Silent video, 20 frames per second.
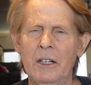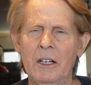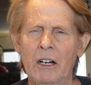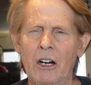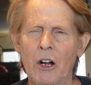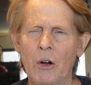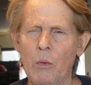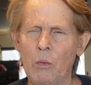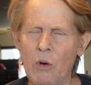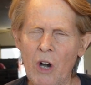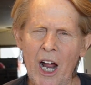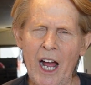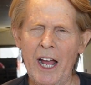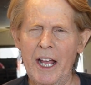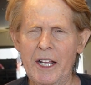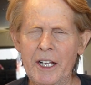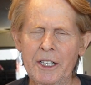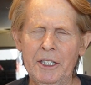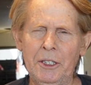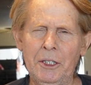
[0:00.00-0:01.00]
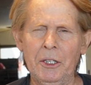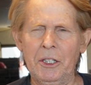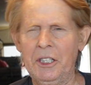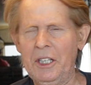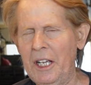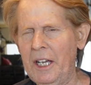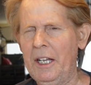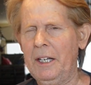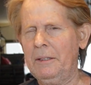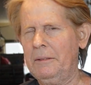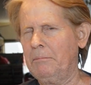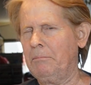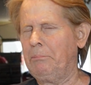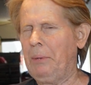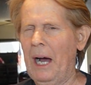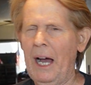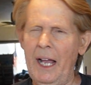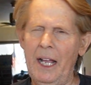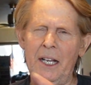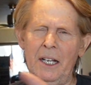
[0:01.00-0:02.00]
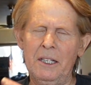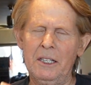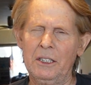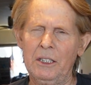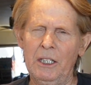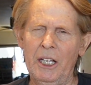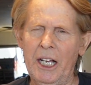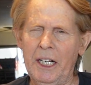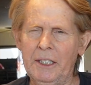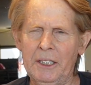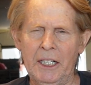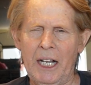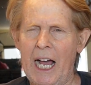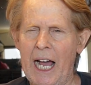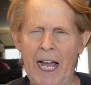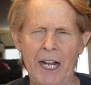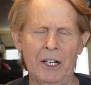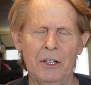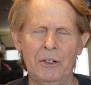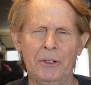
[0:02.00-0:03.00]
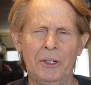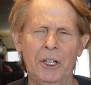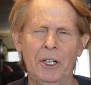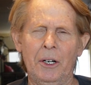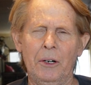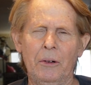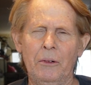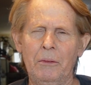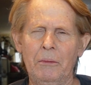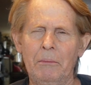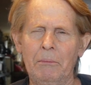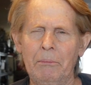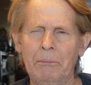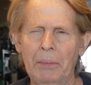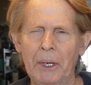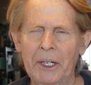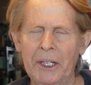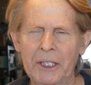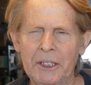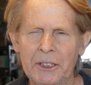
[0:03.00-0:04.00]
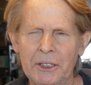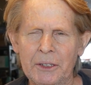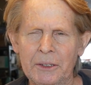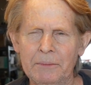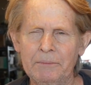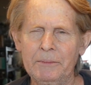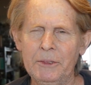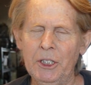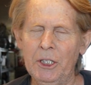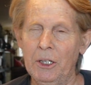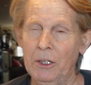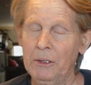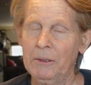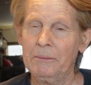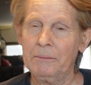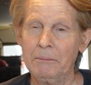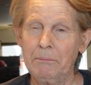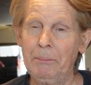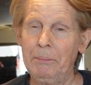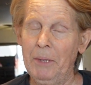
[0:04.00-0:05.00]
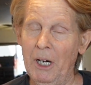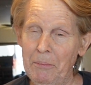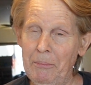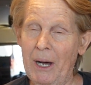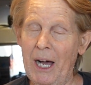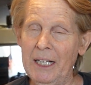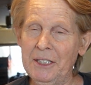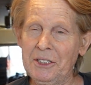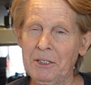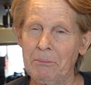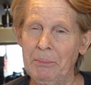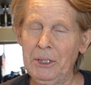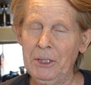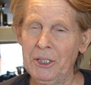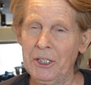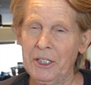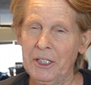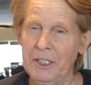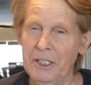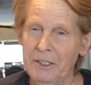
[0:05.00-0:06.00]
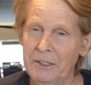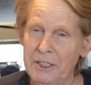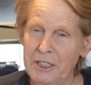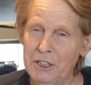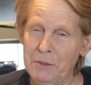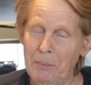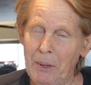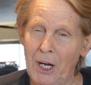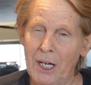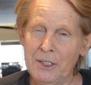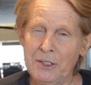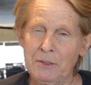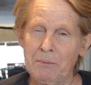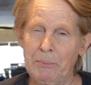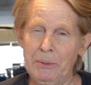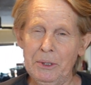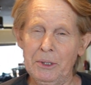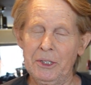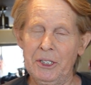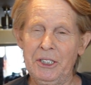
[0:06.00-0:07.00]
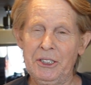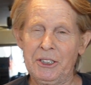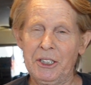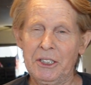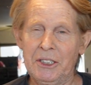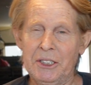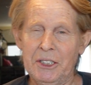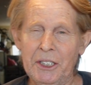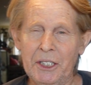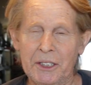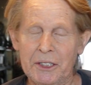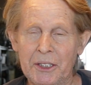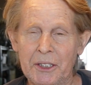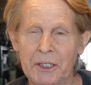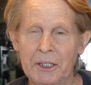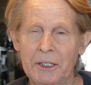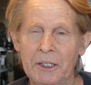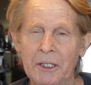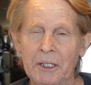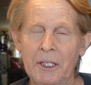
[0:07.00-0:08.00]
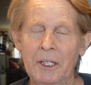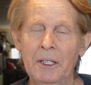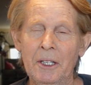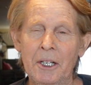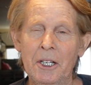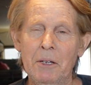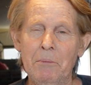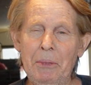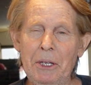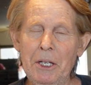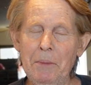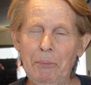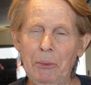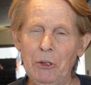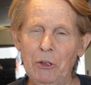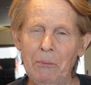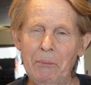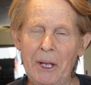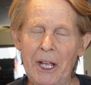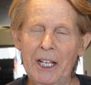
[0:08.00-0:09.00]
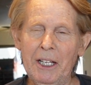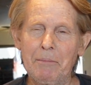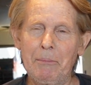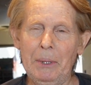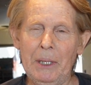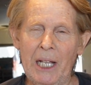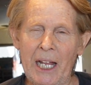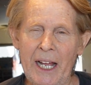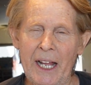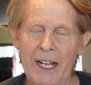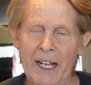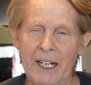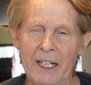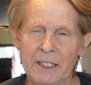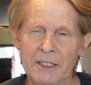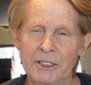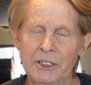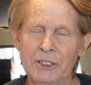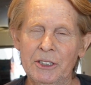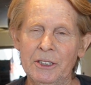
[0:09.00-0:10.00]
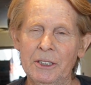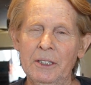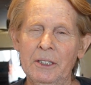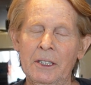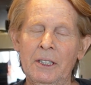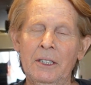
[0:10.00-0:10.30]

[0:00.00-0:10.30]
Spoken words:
a riot to get Biden elected, I don't know. But it's, a possibility. These possibilities exist. People make plans.